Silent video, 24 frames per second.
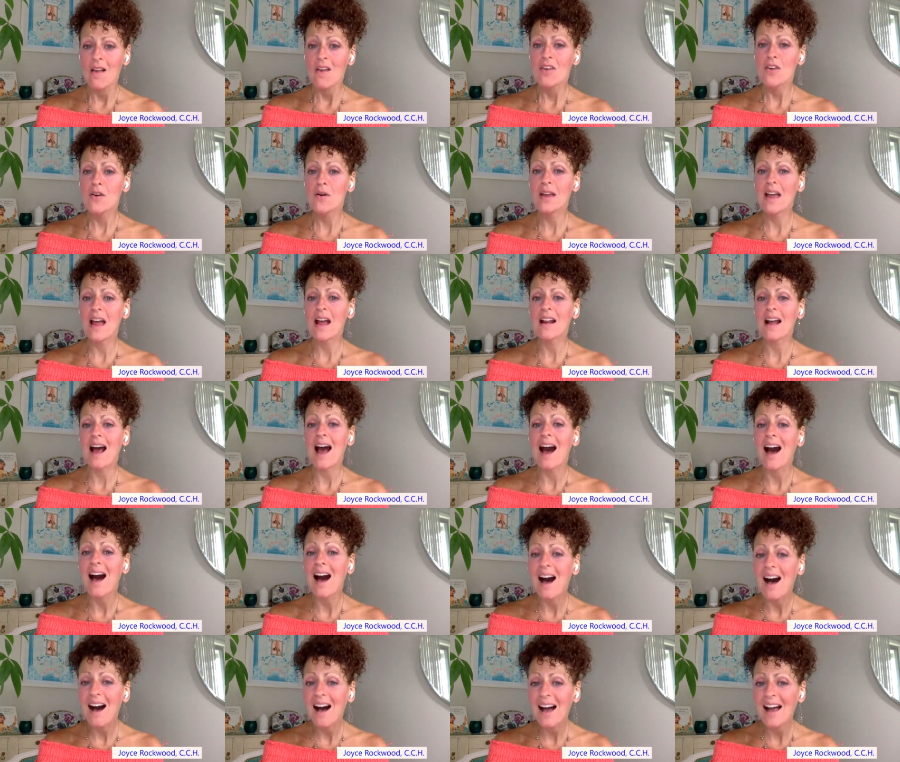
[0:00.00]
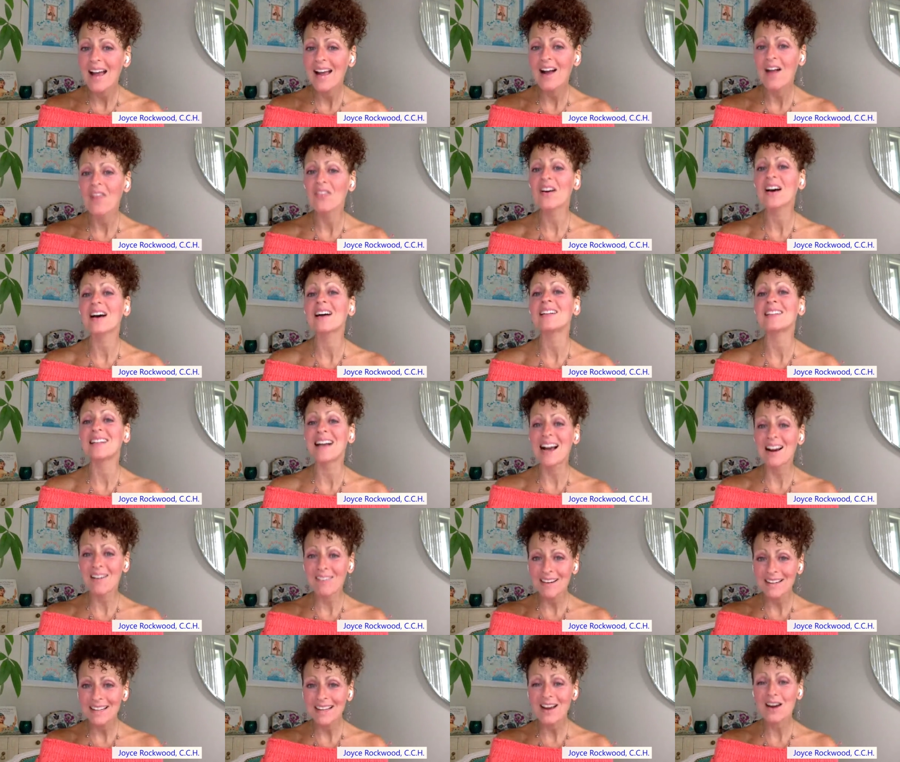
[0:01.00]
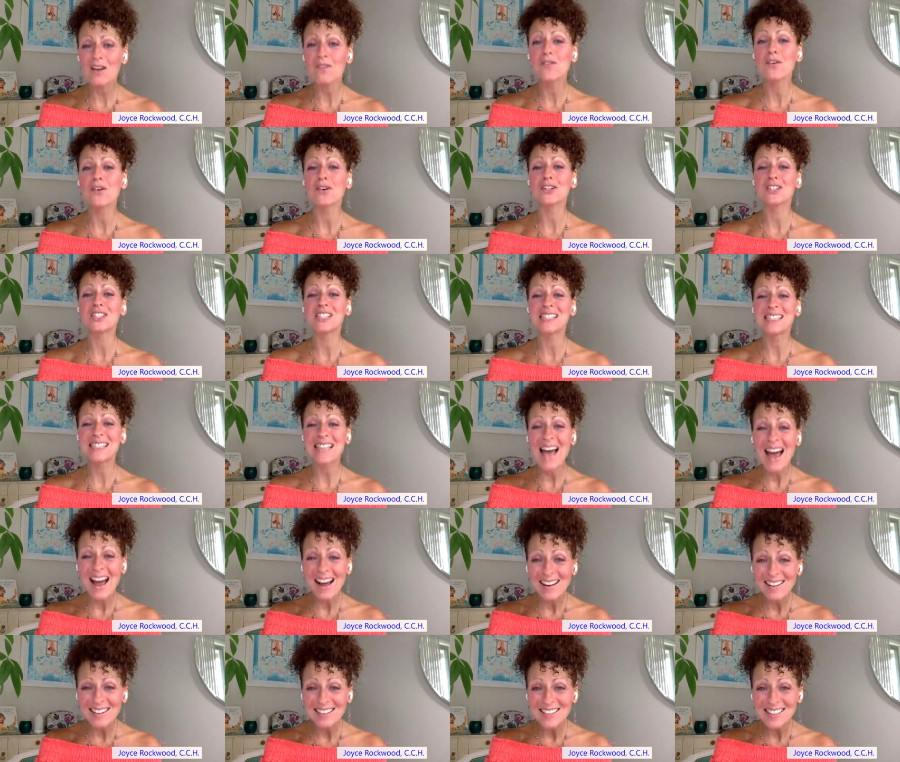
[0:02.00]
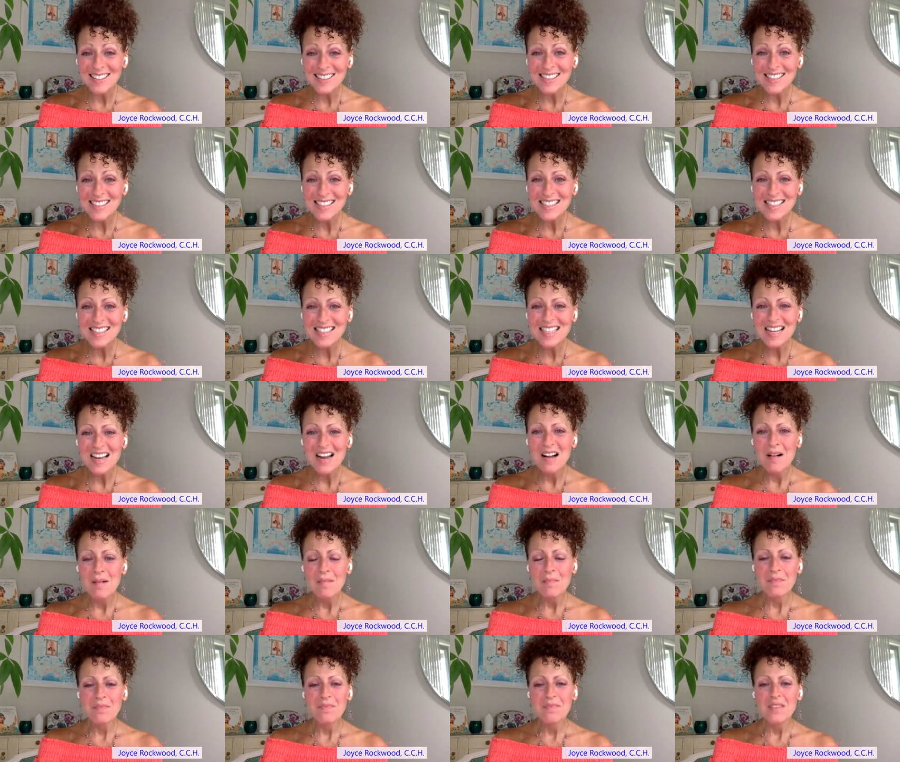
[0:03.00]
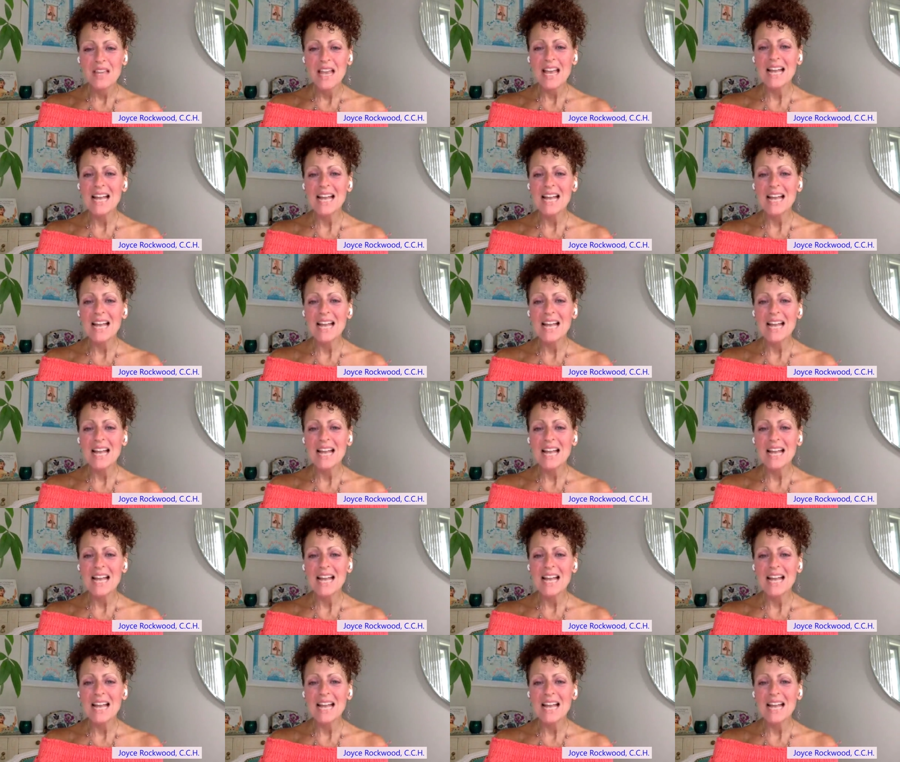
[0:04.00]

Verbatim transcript: You get high on the clarity of your cells yeah.